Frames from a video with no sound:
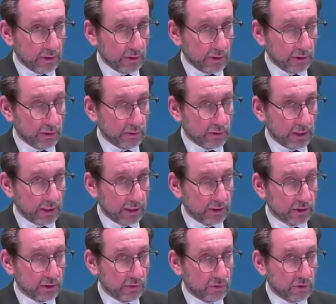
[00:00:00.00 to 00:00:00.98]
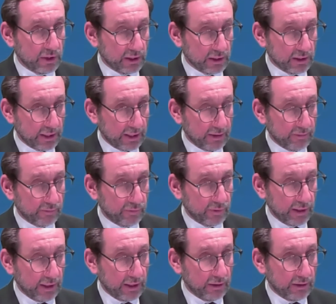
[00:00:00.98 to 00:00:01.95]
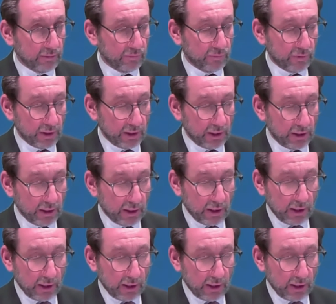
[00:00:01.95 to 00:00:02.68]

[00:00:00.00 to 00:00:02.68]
You're telling us you didn't have any of the